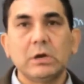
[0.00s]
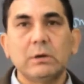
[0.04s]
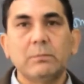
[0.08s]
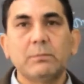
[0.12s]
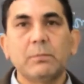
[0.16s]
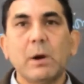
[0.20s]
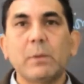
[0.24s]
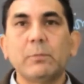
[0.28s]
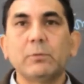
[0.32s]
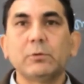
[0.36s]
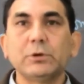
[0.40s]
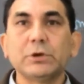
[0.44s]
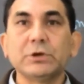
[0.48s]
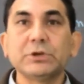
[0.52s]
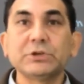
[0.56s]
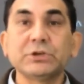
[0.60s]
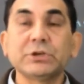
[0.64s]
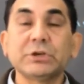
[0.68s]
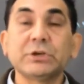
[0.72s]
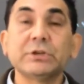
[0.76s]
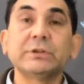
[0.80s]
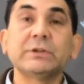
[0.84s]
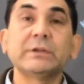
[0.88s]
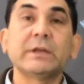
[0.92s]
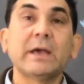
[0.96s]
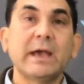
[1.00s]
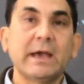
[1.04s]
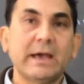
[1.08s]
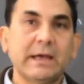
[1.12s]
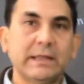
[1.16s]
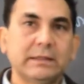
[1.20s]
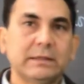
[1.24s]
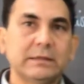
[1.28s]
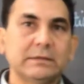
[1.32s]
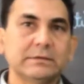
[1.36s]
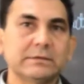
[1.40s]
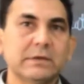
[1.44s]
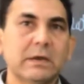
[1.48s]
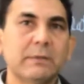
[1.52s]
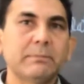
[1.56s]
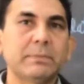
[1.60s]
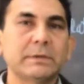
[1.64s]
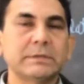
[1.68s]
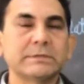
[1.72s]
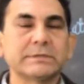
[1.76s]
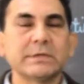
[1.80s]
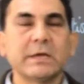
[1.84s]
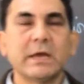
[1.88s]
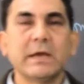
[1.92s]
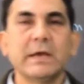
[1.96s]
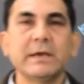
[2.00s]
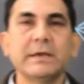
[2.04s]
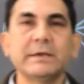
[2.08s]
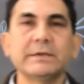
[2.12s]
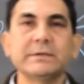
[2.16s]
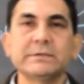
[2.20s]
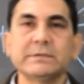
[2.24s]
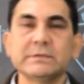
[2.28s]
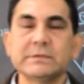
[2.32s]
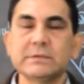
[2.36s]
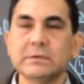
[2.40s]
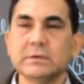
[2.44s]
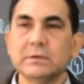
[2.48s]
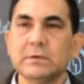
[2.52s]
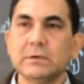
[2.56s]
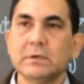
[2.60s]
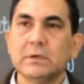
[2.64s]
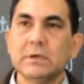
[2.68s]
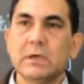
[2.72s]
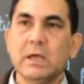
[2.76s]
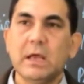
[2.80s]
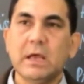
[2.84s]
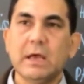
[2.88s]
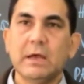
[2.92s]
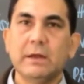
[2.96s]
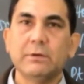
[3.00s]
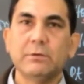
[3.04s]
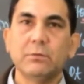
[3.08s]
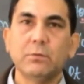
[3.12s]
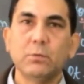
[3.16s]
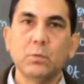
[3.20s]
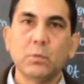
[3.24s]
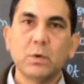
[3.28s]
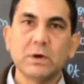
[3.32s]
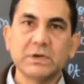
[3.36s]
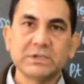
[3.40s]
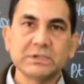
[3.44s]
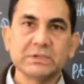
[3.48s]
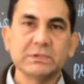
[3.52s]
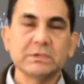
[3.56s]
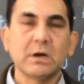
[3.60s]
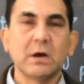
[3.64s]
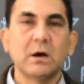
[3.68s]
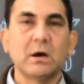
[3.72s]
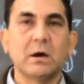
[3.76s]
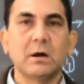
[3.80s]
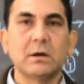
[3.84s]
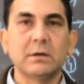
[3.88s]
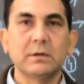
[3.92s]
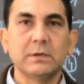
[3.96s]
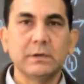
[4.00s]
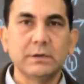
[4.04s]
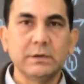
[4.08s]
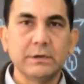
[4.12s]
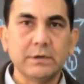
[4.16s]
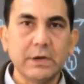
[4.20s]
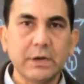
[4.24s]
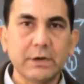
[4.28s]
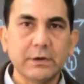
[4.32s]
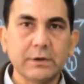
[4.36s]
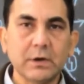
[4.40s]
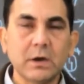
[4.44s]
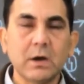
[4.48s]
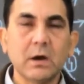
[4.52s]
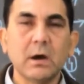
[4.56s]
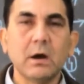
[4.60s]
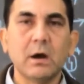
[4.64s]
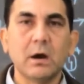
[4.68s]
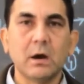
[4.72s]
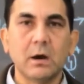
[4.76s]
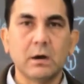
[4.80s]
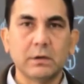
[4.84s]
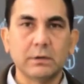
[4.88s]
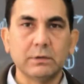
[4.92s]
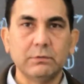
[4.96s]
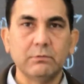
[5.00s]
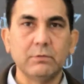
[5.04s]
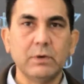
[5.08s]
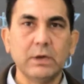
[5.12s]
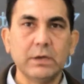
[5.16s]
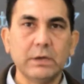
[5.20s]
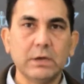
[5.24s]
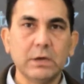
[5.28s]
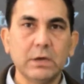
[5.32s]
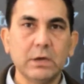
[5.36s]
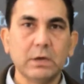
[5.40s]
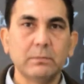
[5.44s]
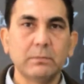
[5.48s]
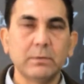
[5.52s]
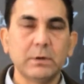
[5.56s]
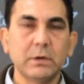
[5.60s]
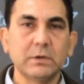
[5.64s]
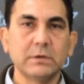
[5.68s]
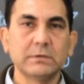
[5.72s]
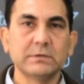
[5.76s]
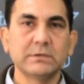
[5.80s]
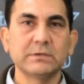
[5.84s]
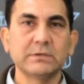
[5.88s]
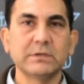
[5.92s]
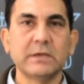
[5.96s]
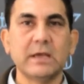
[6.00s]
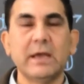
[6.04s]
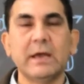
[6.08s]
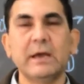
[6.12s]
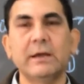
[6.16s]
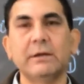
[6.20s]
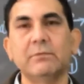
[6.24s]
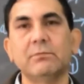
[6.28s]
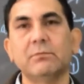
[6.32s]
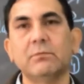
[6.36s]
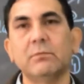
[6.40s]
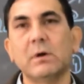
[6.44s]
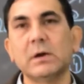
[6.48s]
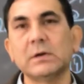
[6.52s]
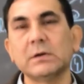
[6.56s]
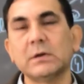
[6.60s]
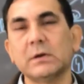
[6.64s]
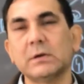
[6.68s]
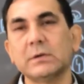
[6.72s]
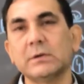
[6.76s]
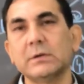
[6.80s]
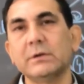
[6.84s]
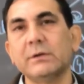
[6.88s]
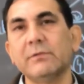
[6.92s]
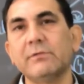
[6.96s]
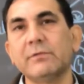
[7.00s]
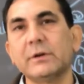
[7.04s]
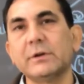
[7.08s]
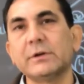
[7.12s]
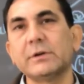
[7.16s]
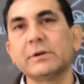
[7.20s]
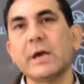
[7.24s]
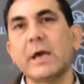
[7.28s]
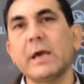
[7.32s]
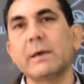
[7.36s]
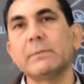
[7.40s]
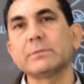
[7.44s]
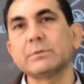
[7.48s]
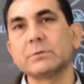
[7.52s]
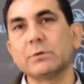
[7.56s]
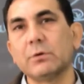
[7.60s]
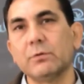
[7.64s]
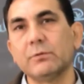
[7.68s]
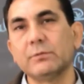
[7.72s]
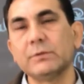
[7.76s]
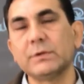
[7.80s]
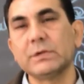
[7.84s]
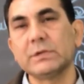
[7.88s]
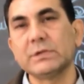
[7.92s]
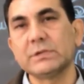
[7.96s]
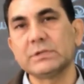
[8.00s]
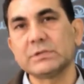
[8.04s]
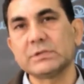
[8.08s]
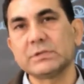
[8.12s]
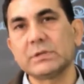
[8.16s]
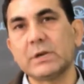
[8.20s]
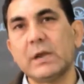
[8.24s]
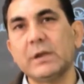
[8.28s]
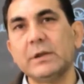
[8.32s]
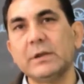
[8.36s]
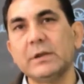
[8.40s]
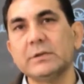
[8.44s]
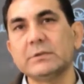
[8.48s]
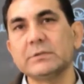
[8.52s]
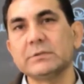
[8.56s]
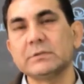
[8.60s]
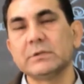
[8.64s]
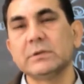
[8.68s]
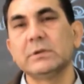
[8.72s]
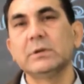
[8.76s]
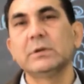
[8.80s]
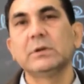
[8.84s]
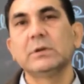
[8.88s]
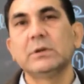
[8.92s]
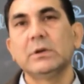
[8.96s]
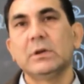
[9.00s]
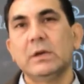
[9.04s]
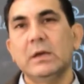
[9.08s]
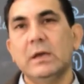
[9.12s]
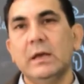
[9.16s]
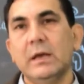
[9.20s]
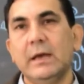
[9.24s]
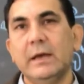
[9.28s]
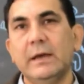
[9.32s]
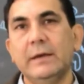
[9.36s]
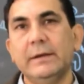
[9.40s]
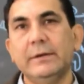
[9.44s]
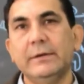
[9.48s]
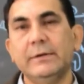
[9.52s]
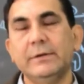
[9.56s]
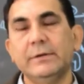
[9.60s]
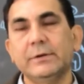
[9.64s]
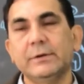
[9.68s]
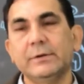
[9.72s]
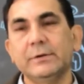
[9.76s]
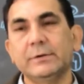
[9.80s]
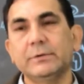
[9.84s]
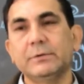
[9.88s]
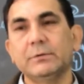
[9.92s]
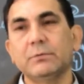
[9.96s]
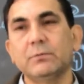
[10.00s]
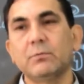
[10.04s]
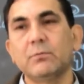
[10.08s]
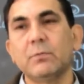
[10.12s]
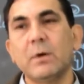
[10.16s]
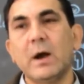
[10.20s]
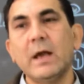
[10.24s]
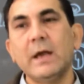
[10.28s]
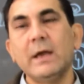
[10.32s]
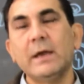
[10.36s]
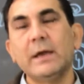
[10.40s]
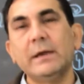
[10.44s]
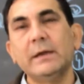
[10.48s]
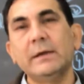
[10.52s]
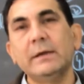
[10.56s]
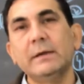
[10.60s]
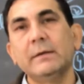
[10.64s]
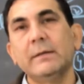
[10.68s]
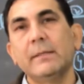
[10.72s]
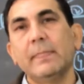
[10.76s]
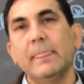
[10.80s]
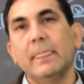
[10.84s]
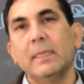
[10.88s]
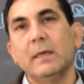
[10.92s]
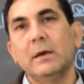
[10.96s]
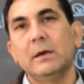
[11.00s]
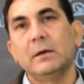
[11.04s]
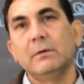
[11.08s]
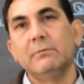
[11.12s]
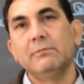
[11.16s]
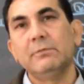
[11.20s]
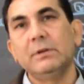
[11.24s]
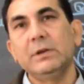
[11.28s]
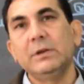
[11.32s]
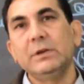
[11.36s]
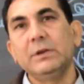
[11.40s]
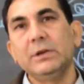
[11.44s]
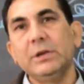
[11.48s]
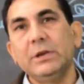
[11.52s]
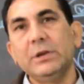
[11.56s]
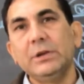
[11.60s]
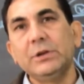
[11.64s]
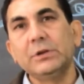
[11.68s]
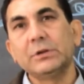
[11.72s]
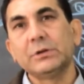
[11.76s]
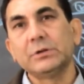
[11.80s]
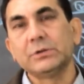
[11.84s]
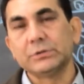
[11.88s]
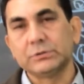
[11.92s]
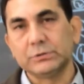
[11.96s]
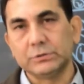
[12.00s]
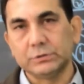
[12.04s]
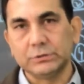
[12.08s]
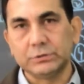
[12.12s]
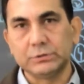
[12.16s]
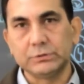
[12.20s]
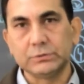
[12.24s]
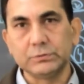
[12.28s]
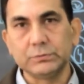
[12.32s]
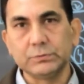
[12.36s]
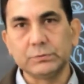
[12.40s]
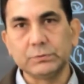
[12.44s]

population and the sample size, and what are the data or the variables, and what are the different types of the statics, and why we need to